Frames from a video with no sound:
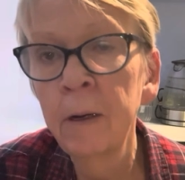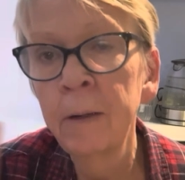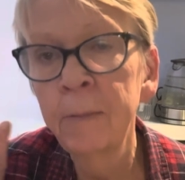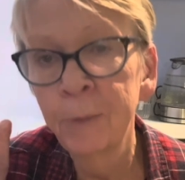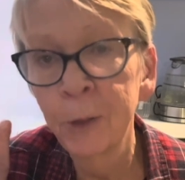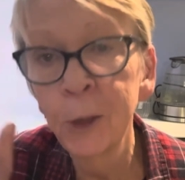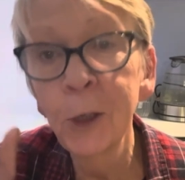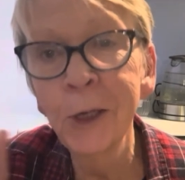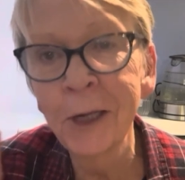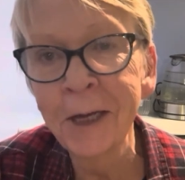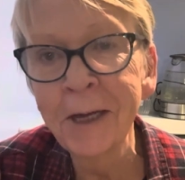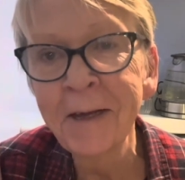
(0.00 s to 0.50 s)

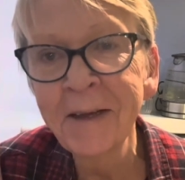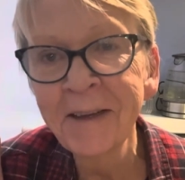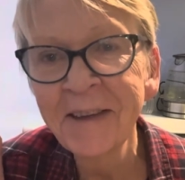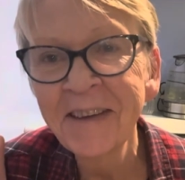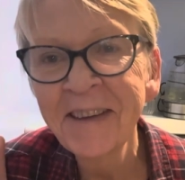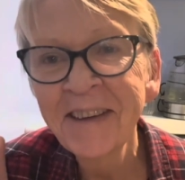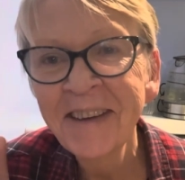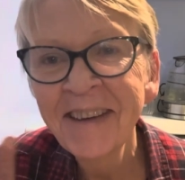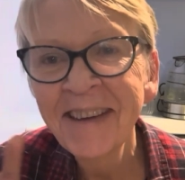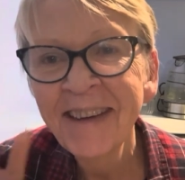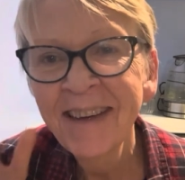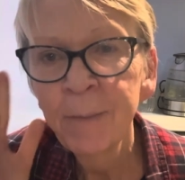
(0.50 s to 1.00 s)
cooking,
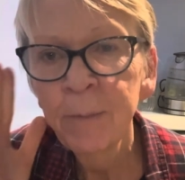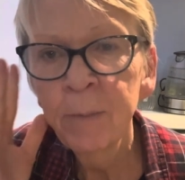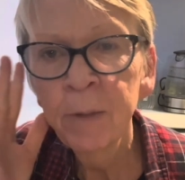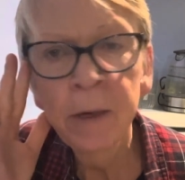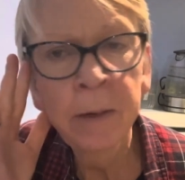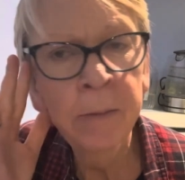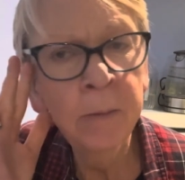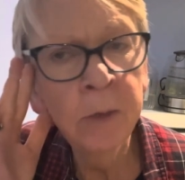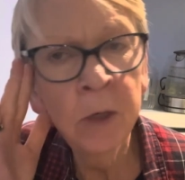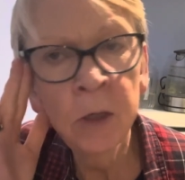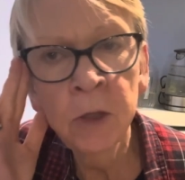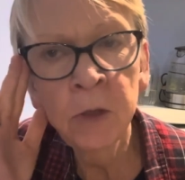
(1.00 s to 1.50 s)
but
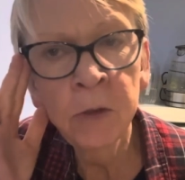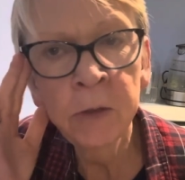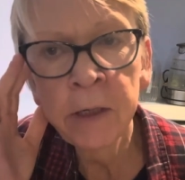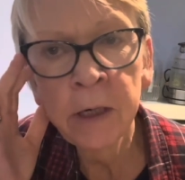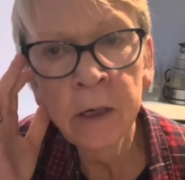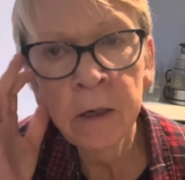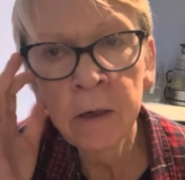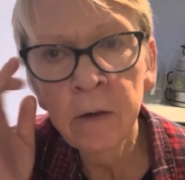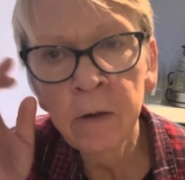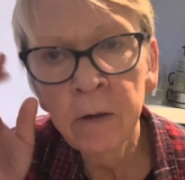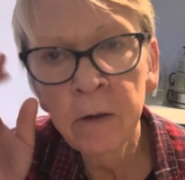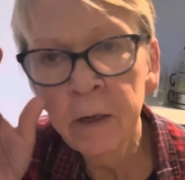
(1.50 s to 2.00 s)
I'm not doing a
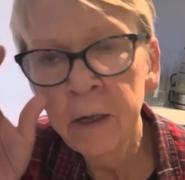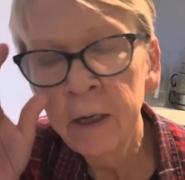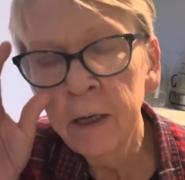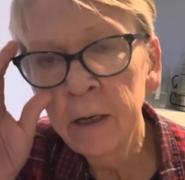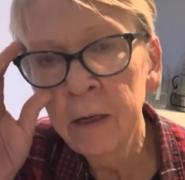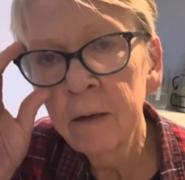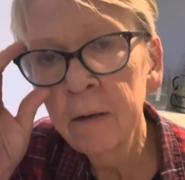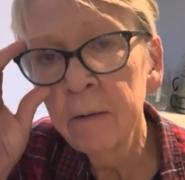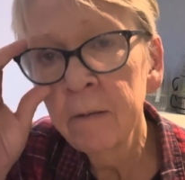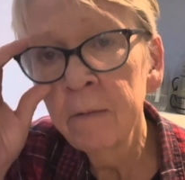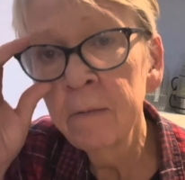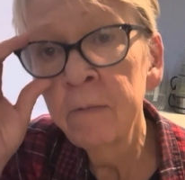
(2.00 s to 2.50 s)

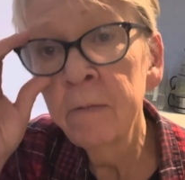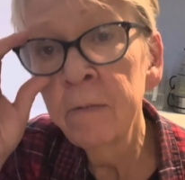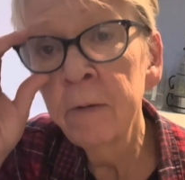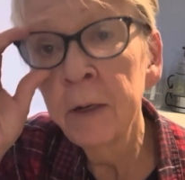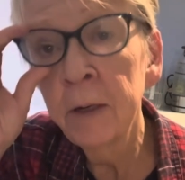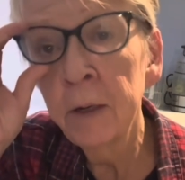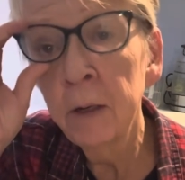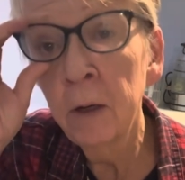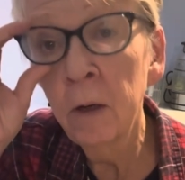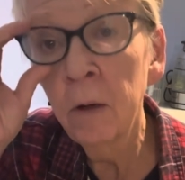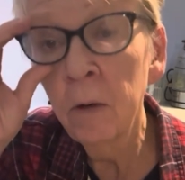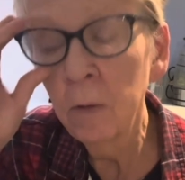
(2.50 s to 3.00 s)
cooking
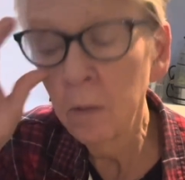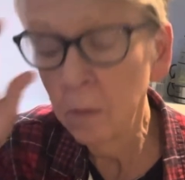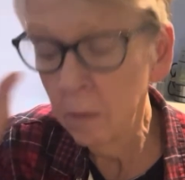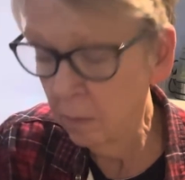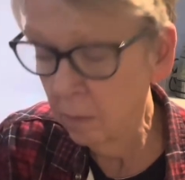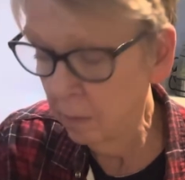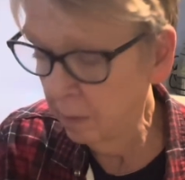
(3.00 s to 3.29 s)
video.